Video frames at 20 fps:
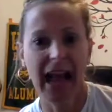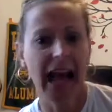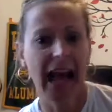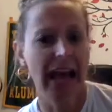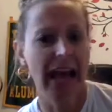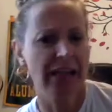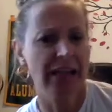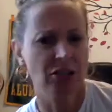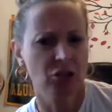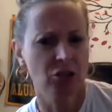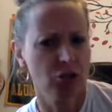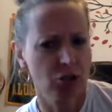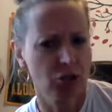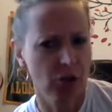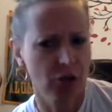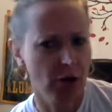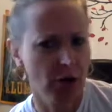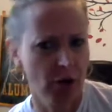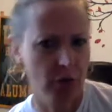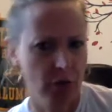I
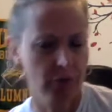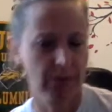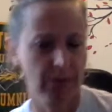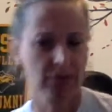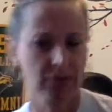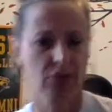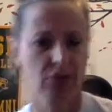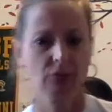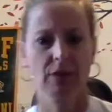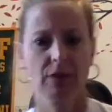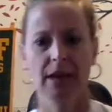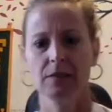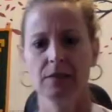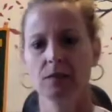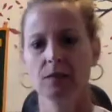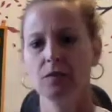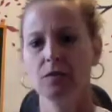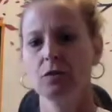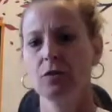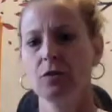know that you
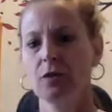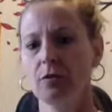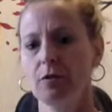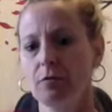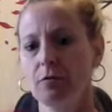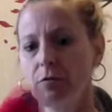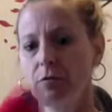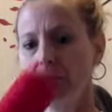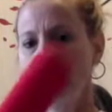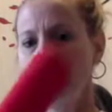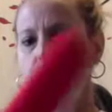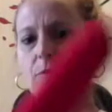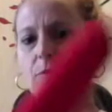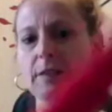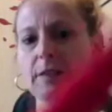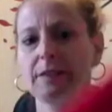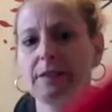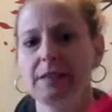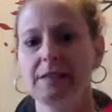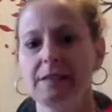guys know what
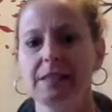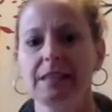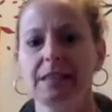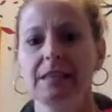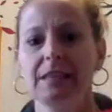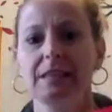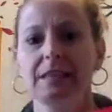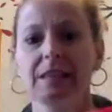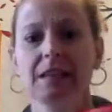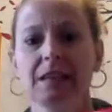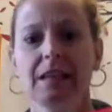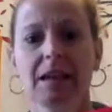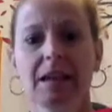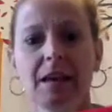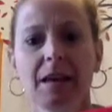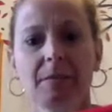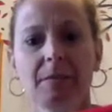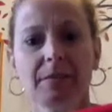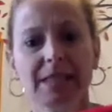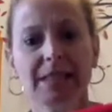this is.
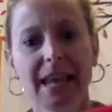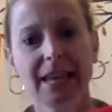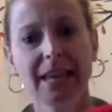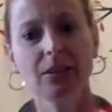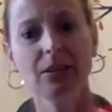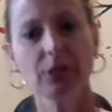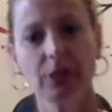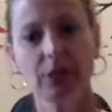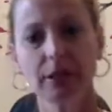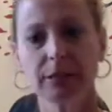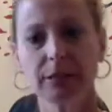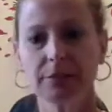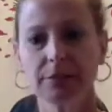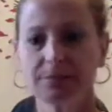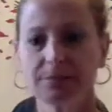But take a look.